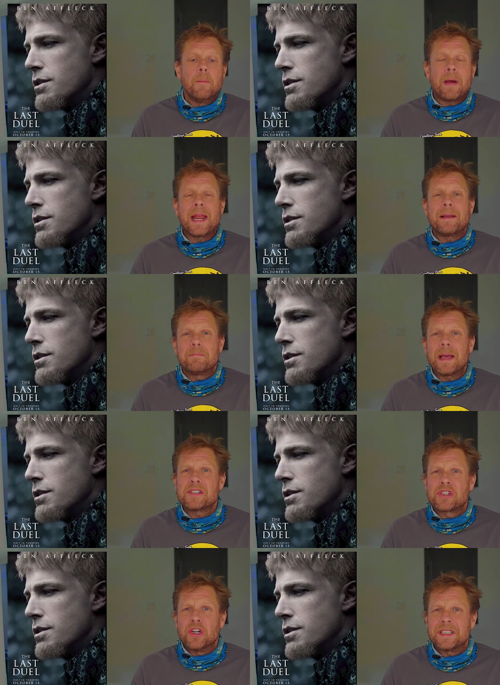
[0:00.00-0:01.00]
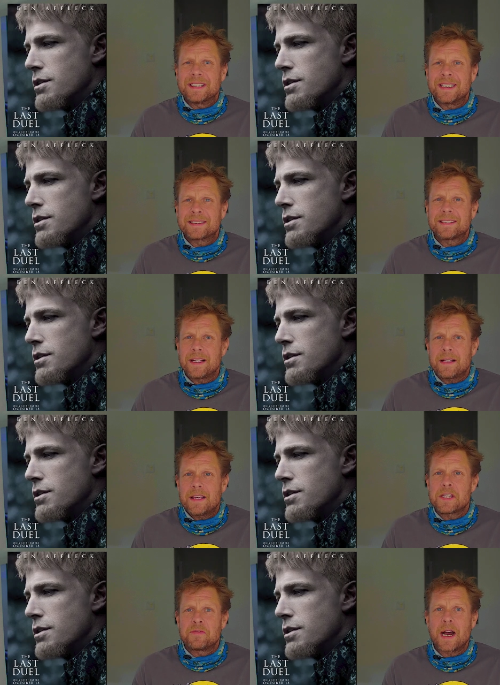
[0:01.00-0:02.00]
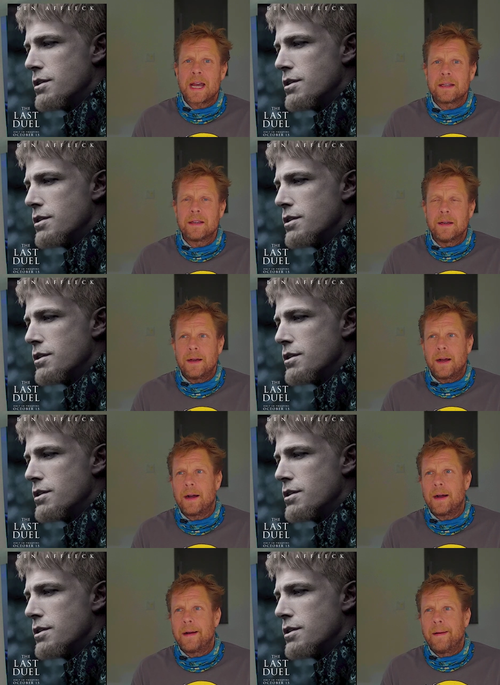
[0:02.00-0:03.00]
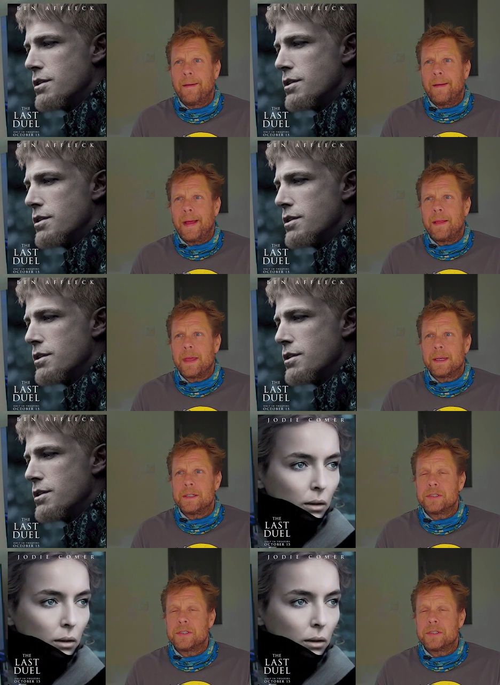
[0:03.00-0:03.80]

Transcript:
Speaker 1: ben, Ben's good in this. He, he's fine. Uh, and then